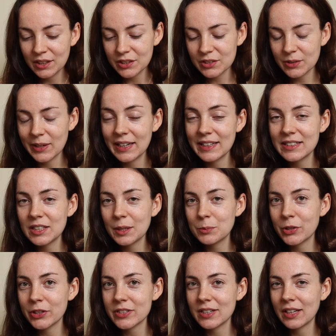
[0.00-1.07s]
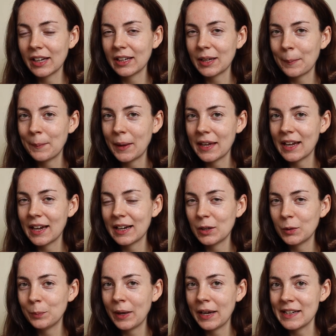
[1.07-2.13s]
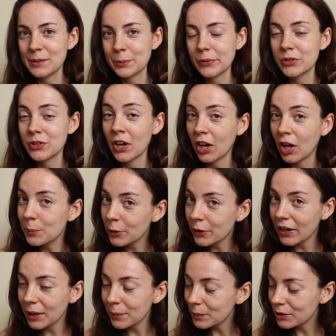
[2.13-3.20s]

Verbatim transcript: So I ended up just like making a little paste with turmeric,